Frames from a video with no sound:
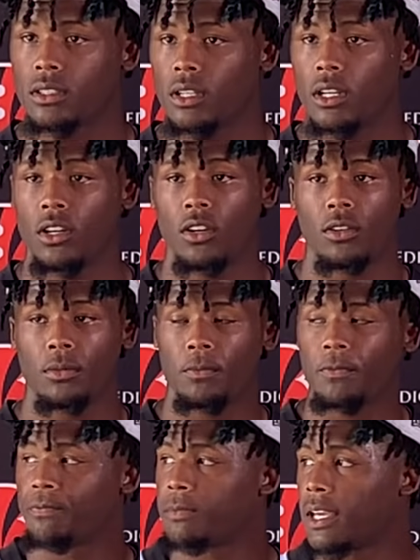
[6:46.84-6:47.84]
Oh,
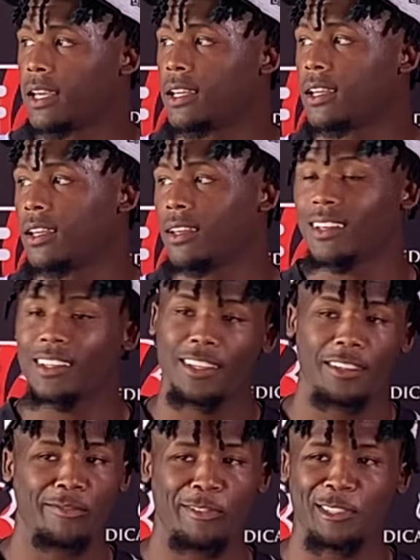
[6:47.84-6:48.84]
man, it
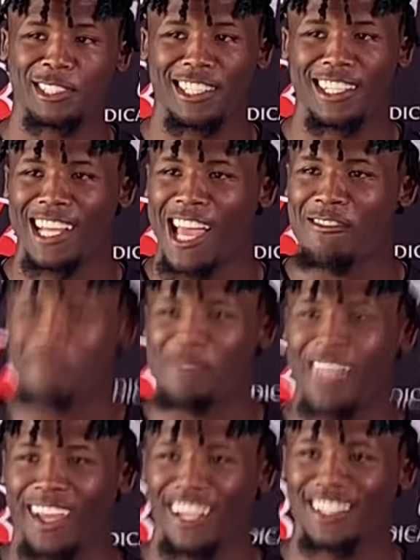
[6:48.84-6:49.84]
feels good to have him
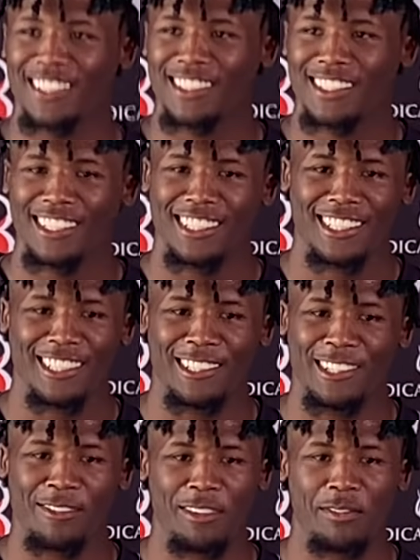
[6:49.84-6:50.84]
back. You
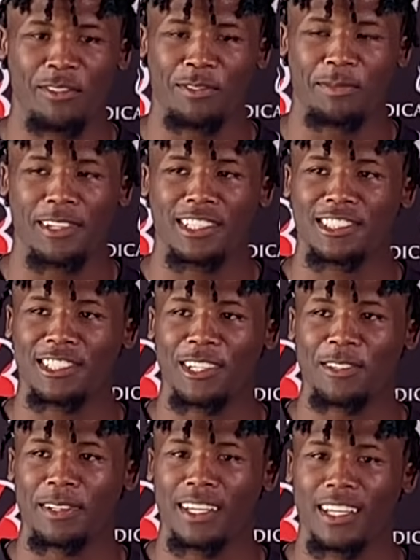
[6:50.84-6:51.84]
know, we miss
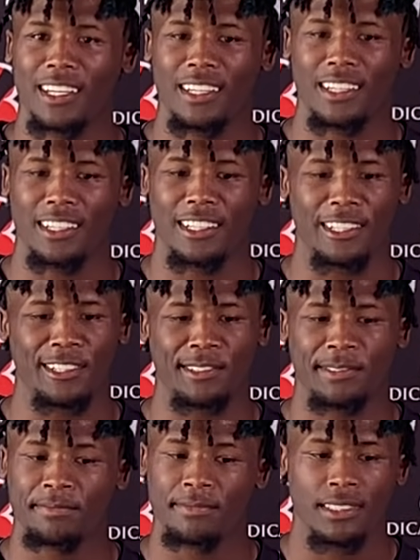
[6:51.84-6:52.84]
Joe, man.
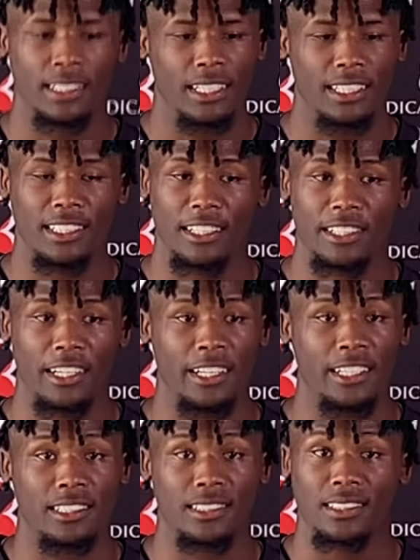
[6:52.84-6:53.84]
He's out there.
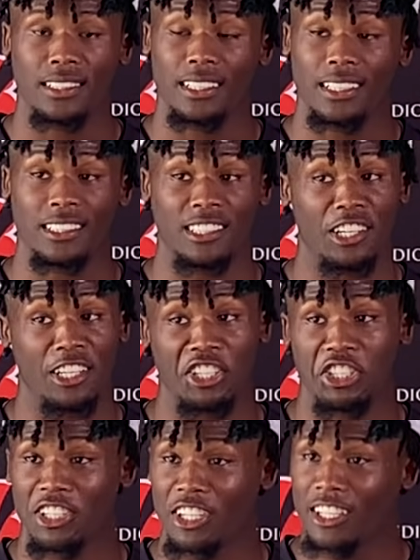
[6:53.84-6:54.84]
He's looking
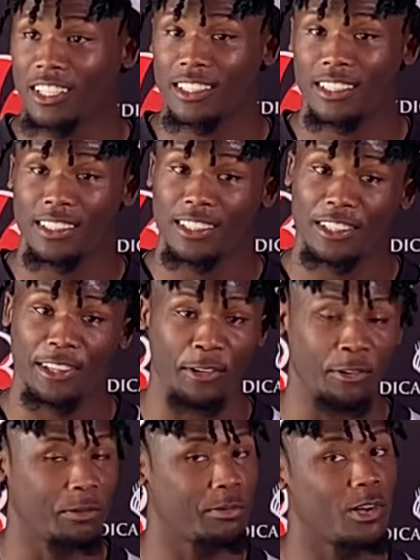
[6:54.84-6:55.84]
good,
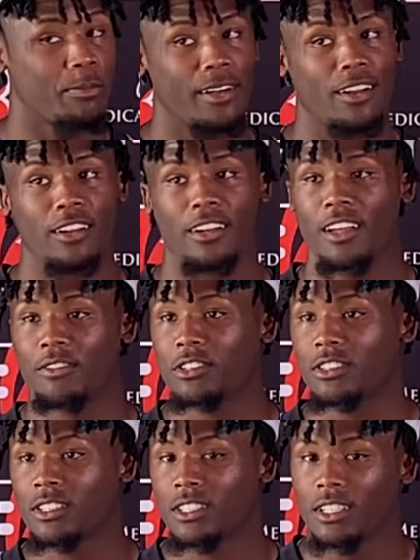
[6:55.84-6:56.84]
throwing the ball better than ever.
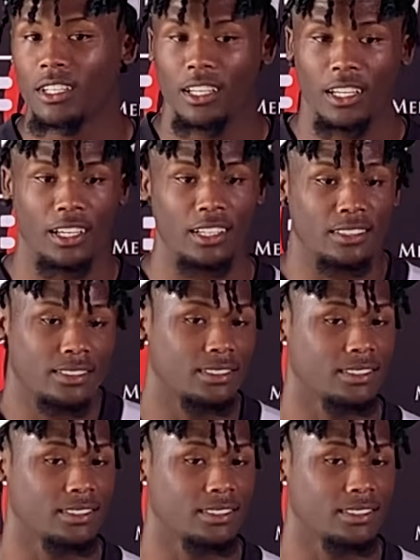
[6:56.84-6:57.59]
And